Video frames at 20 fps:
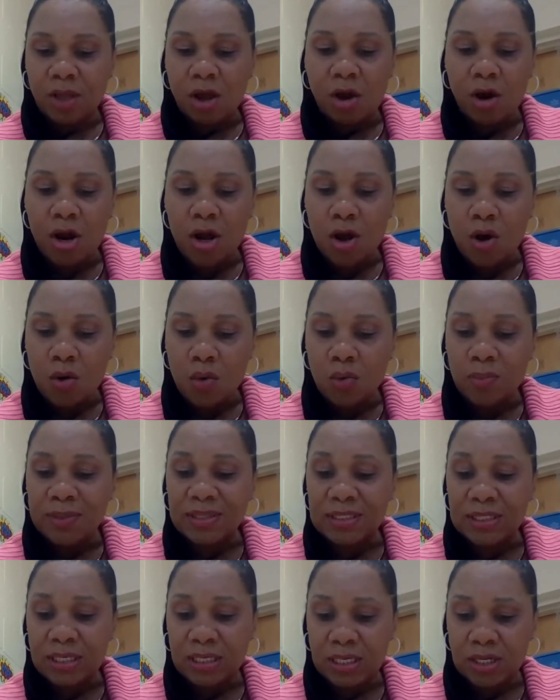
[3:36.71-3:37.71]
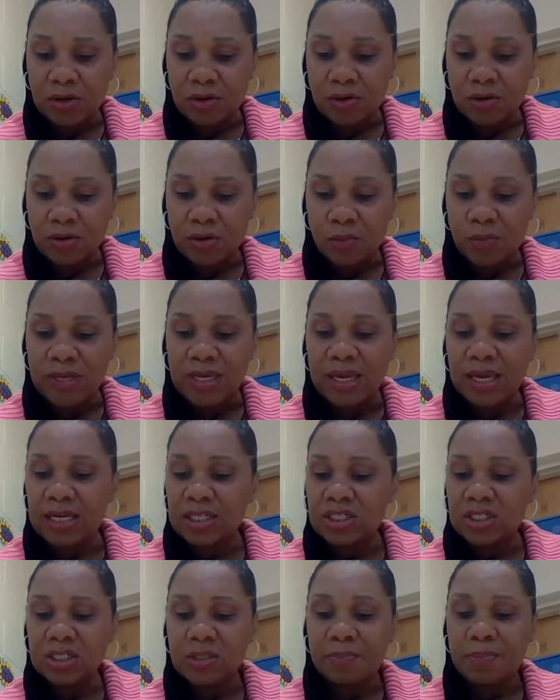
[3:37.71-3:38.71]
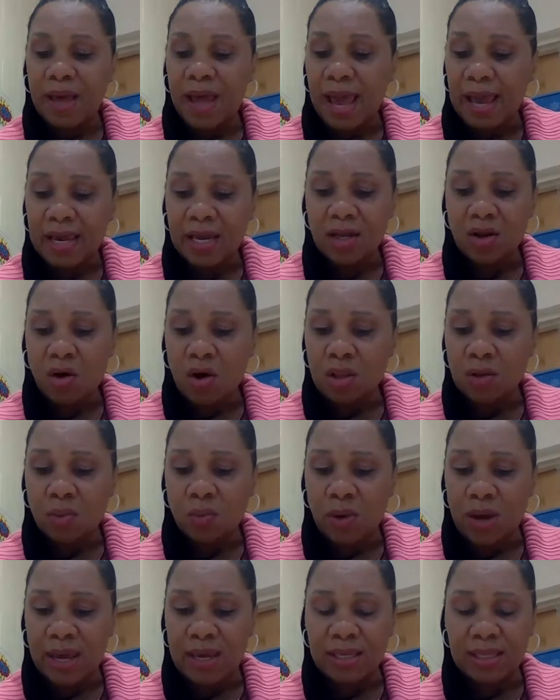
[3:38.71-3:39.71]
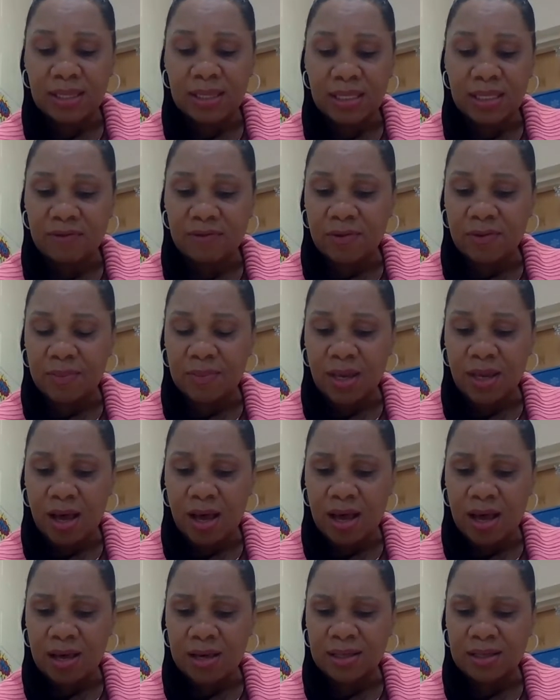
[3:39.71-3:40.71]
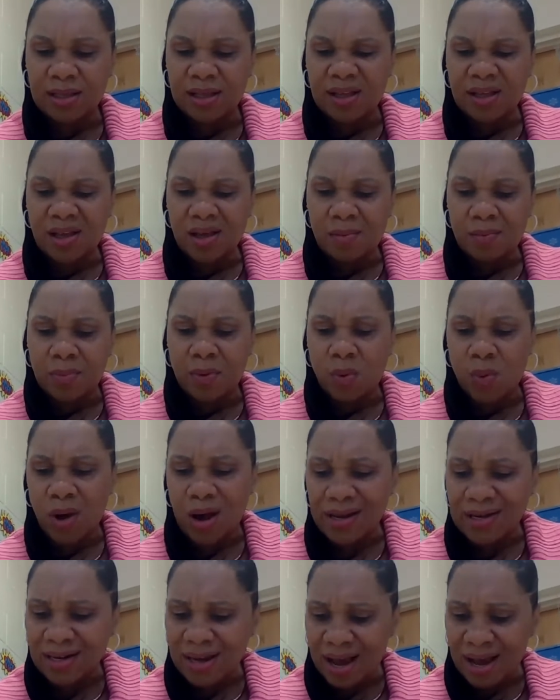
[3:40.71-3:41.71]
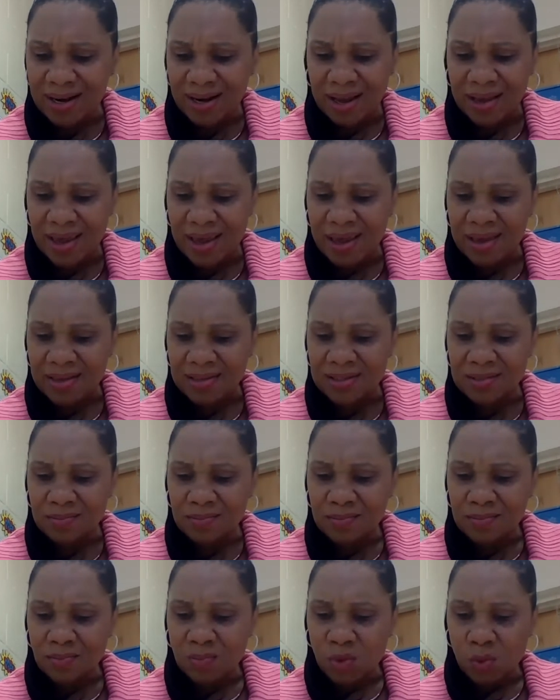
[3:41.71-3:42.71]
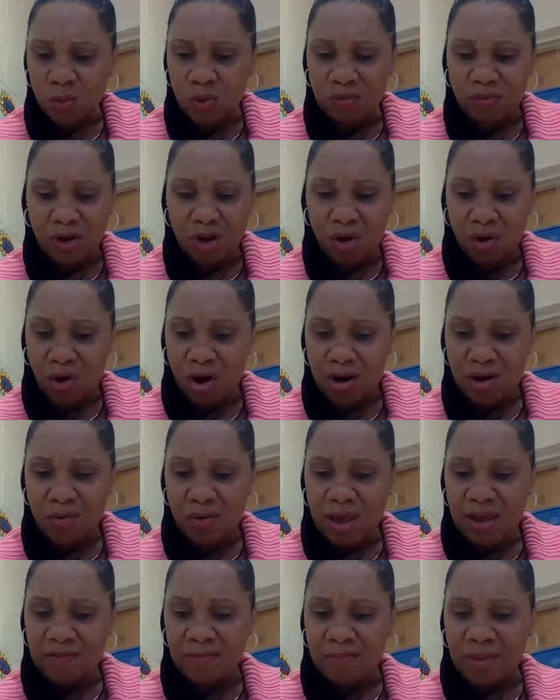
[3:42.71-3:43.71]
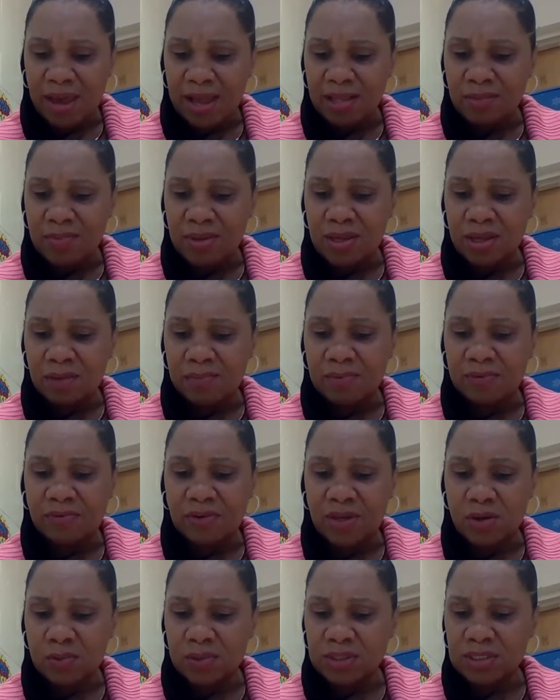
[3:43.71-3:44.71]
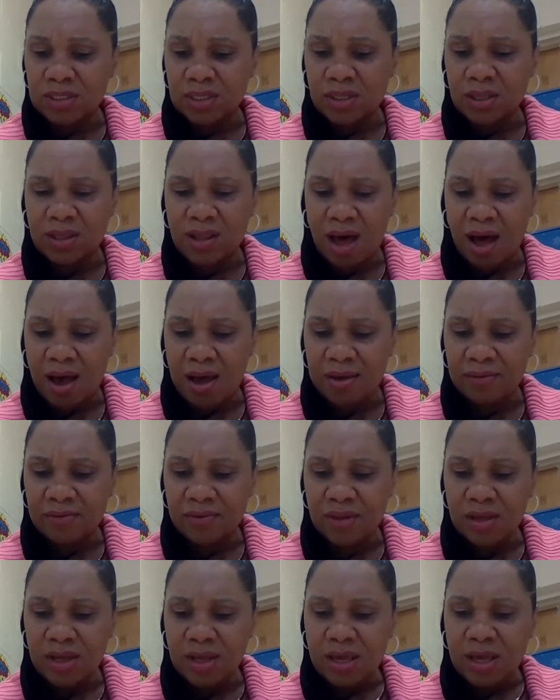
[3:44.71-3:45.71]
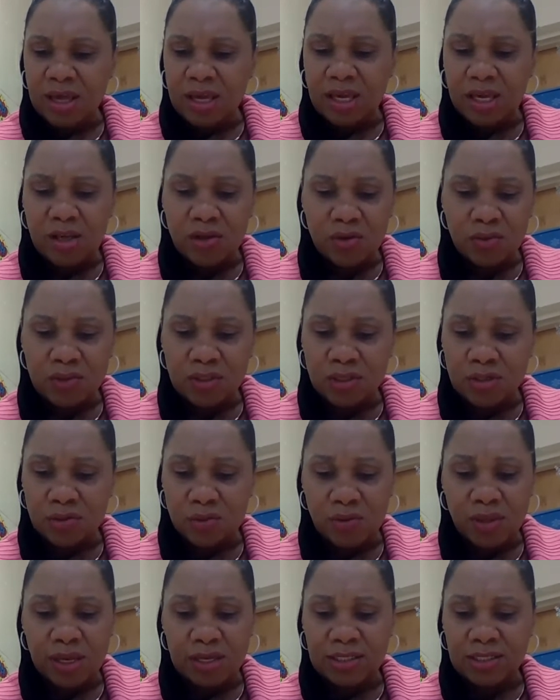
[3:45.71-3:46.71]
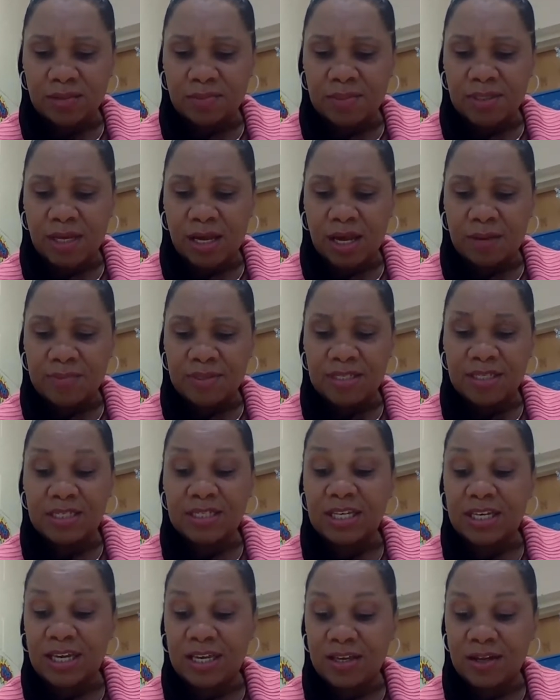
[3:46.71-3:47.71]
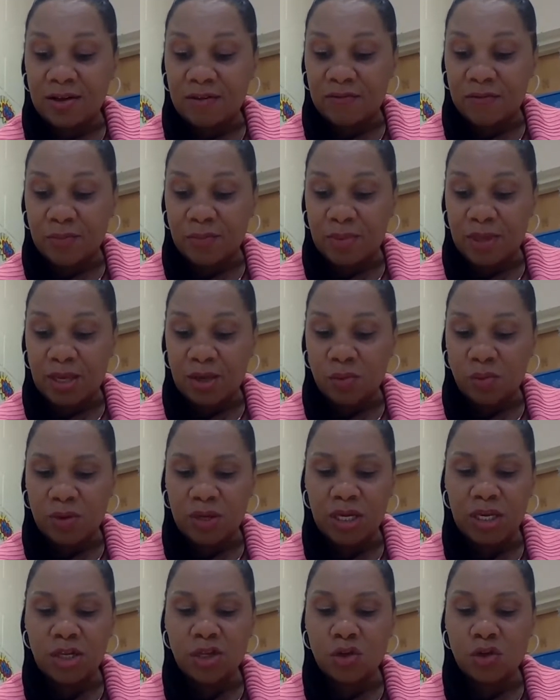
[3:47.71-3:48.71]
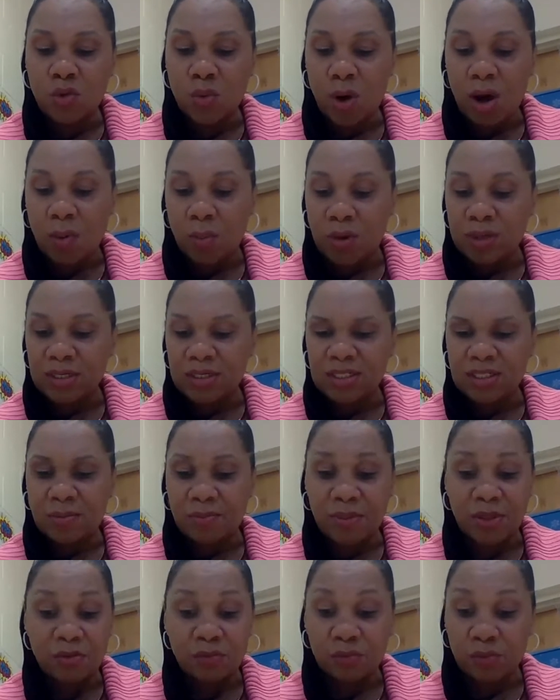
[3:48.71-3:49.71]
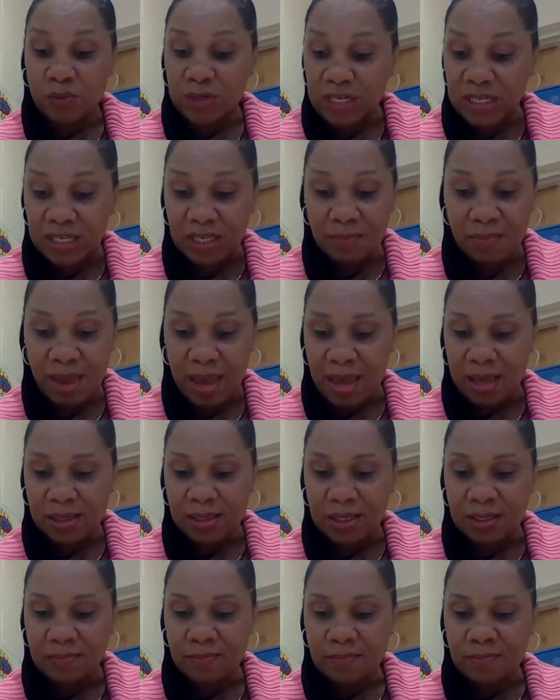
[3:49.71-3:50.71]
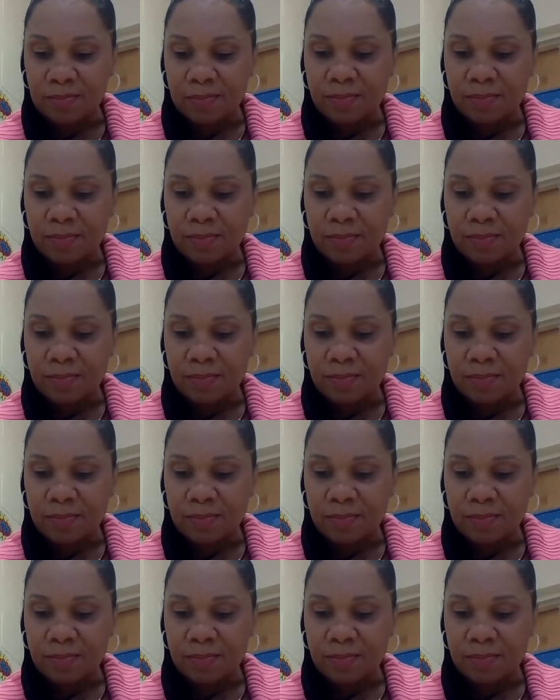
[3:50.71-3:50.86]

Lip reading: Our home is here. We can't just pack it all away and leave it behind. But why not? I asked. Would Ricardo have backed me up if he were still alive? He used to do that sometimes, sticking up for me when he knew I wanted something really badly.